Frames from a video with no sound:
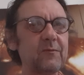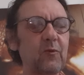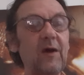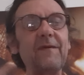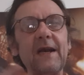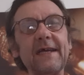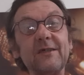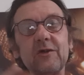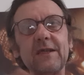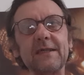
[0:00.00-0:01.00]

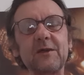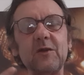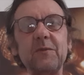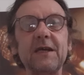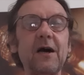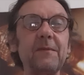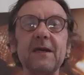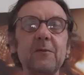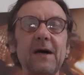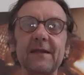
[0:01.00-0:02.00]
revelation that's going to be
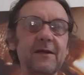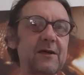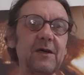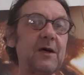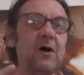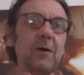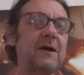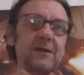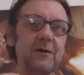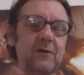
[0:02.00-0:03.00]
coming about
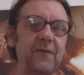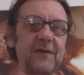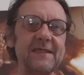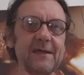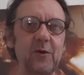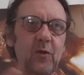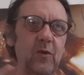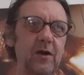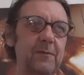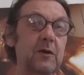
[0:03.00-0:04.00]
the physical
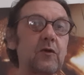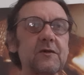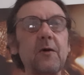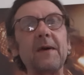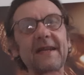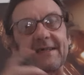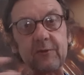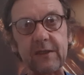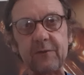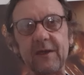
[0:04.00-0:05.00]
world, but also about
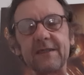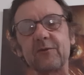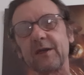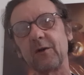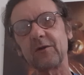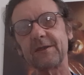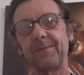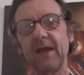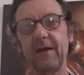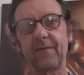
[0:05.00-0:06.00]
extraterrestrials.
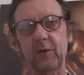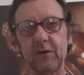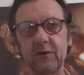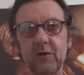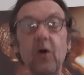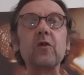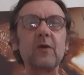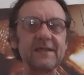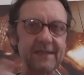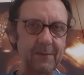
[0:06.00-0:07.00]
For the
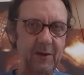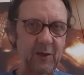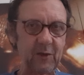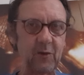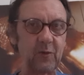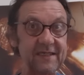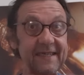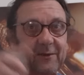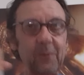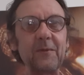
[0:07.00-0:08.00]
Congress, the American Congress
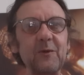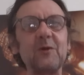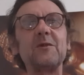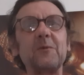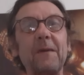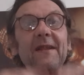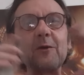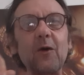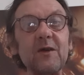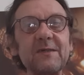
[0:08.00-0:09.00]
has opened the
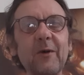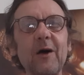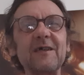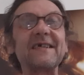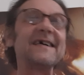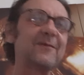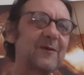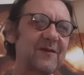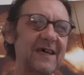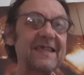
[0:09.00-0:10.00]
Pandora's box
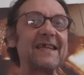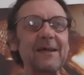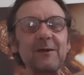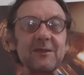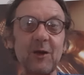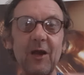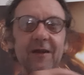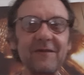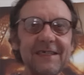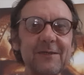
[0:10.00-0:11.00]
with that. And now there's a
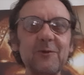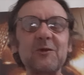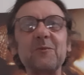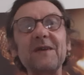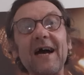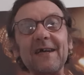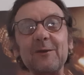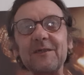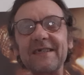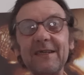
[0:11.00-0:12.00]
lot of discussion
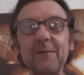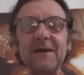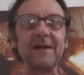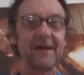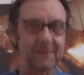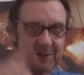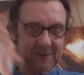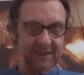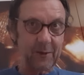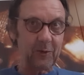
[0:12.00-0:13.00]
behind the scene about,
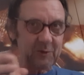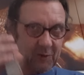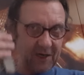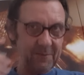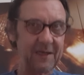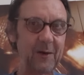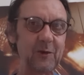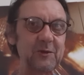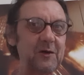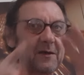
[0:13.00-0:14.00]
because they're also coming
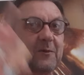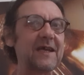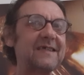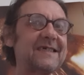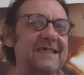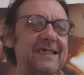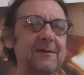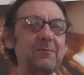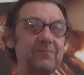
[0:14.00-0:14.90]
closer, and we can see,